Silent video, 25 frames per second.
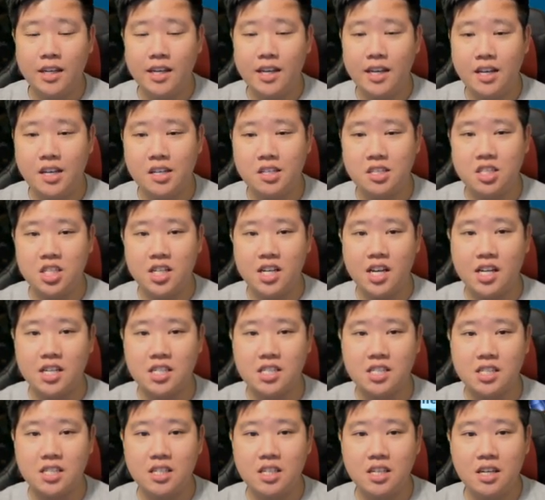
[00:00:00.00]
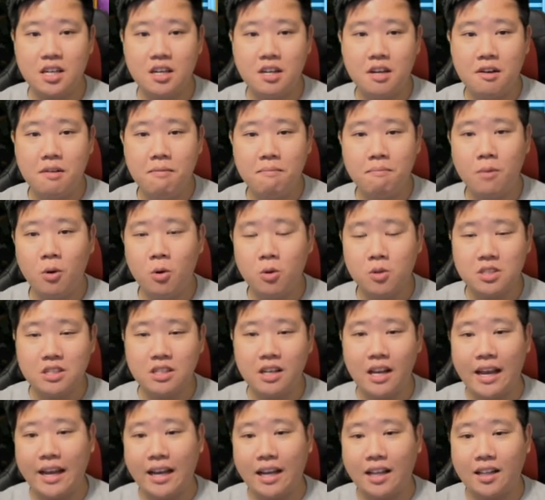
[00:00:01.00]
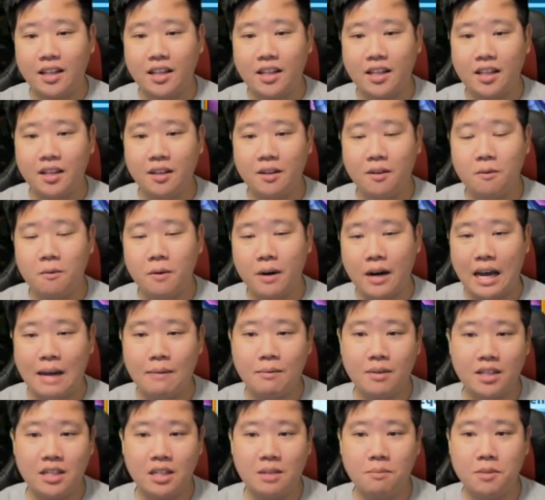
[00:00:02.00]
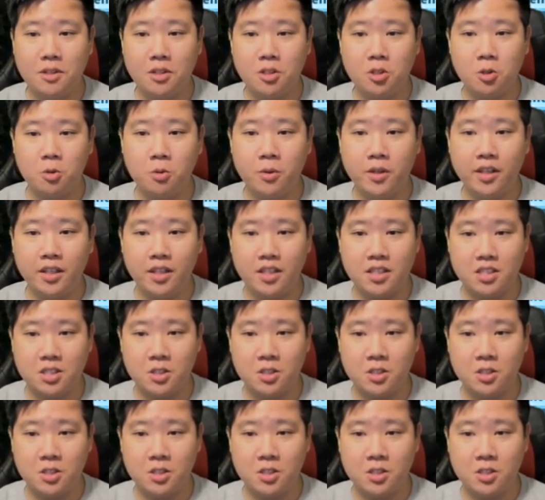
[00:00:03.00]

is just most likely what I'm going to be doing is